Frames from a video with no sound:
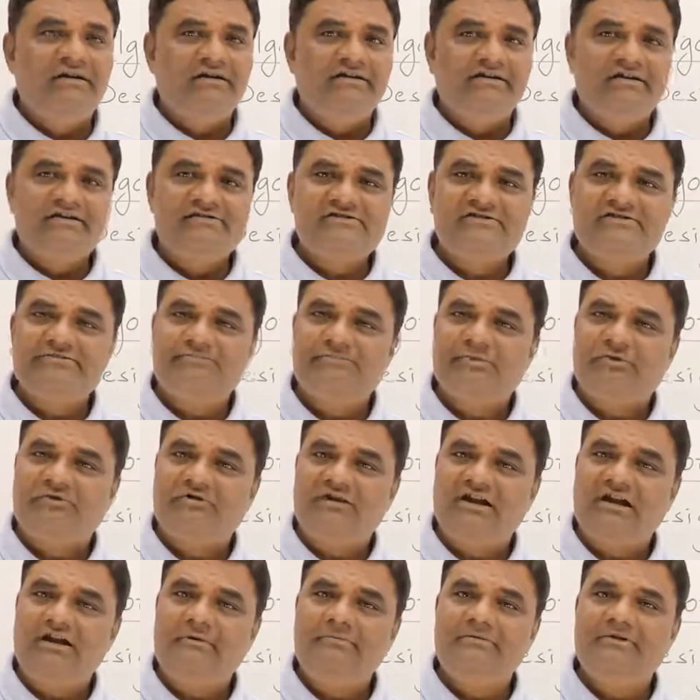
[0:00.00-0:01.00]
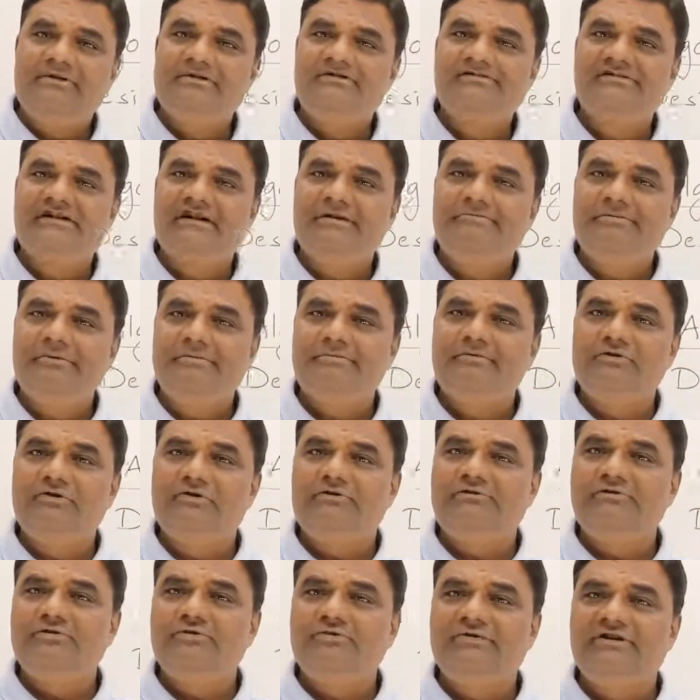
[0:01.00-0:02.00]
Yes, if programmer is capable
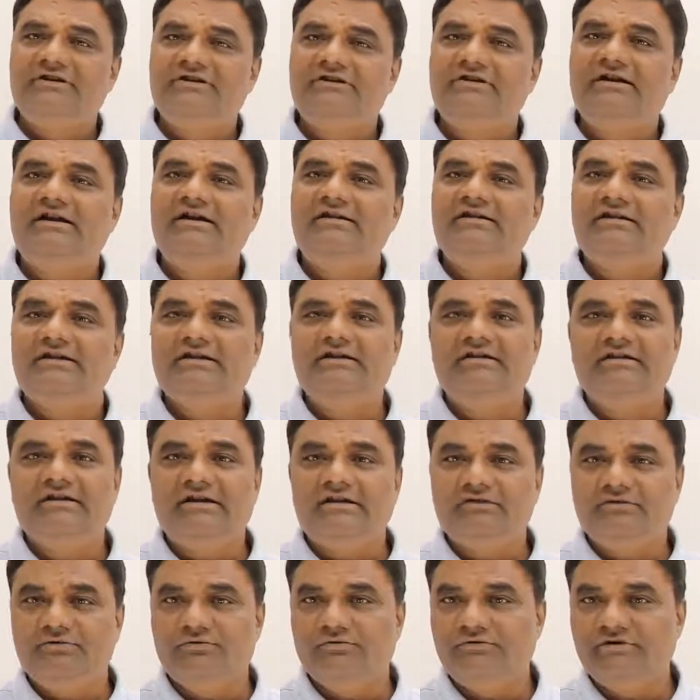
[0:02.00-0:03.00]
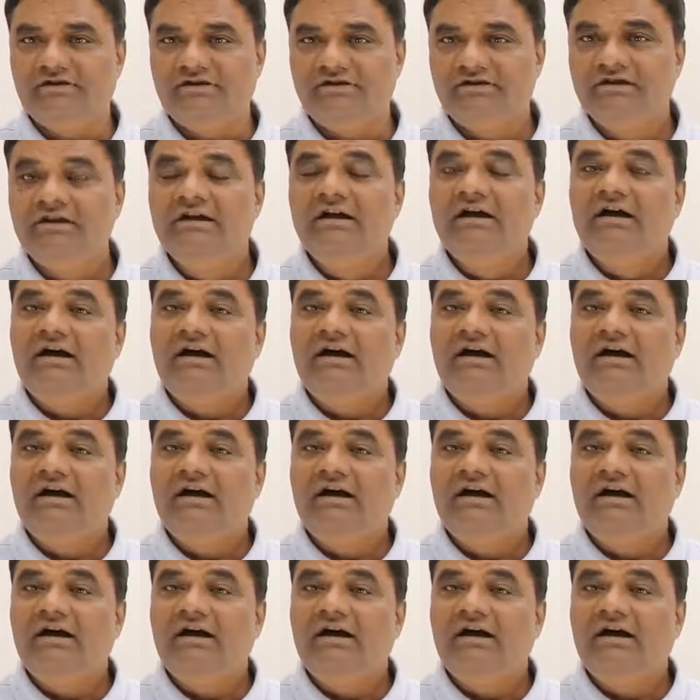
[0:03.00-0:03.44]
of doing that, he can do it.